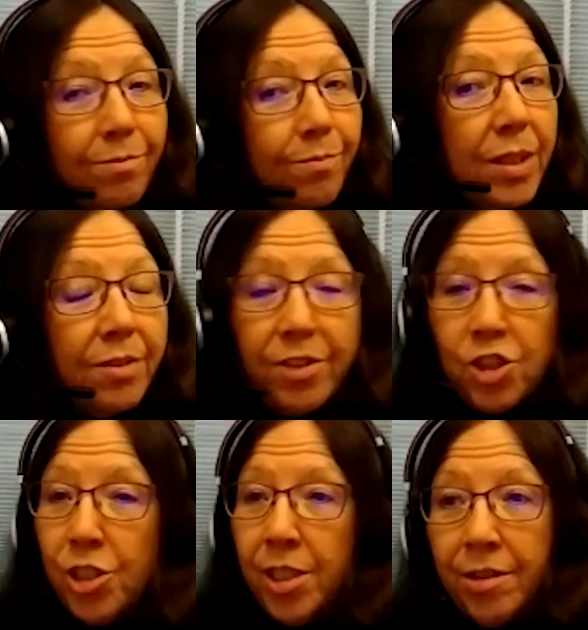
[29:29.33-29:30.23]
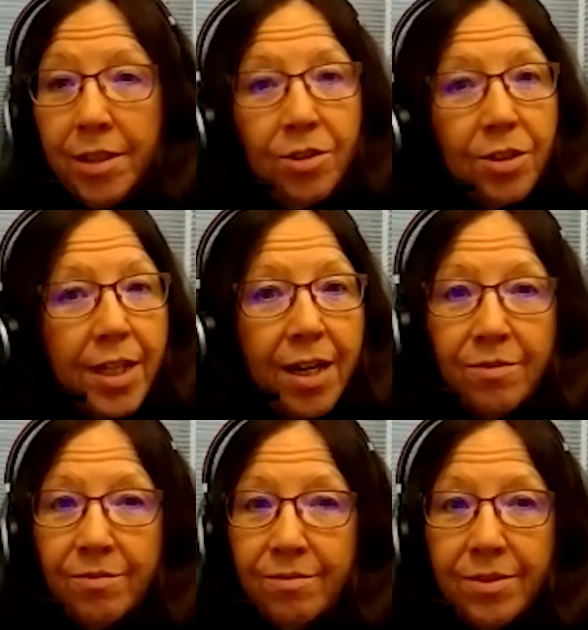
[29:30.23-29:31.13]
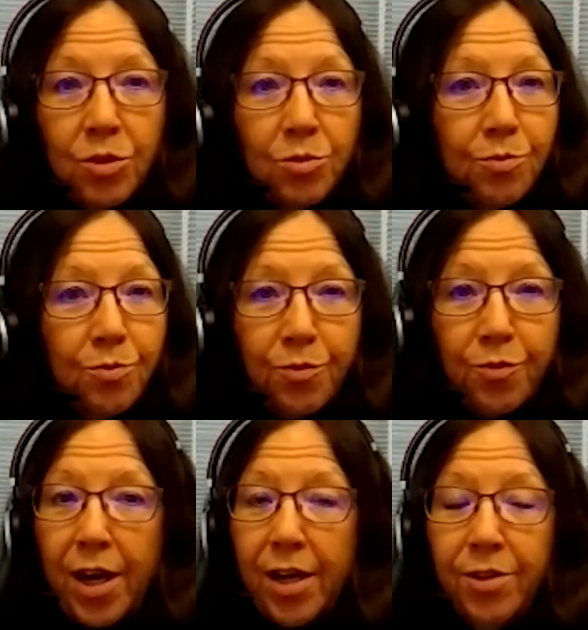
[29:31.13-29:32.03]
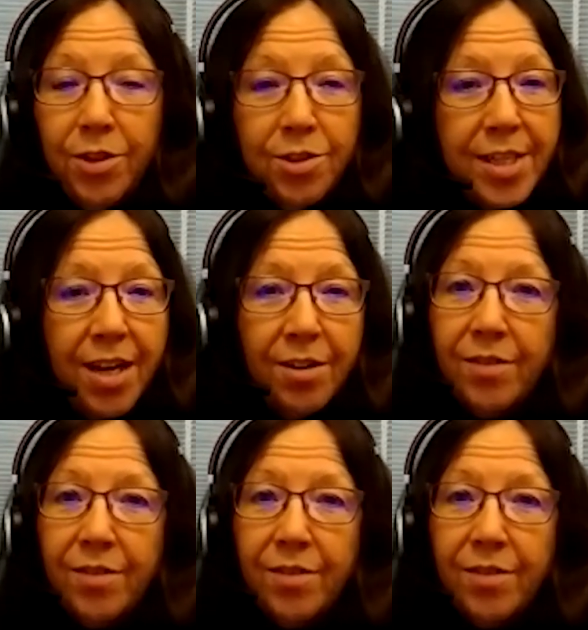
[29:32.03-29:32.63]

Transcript: Be a visionary, look out, 5 years out,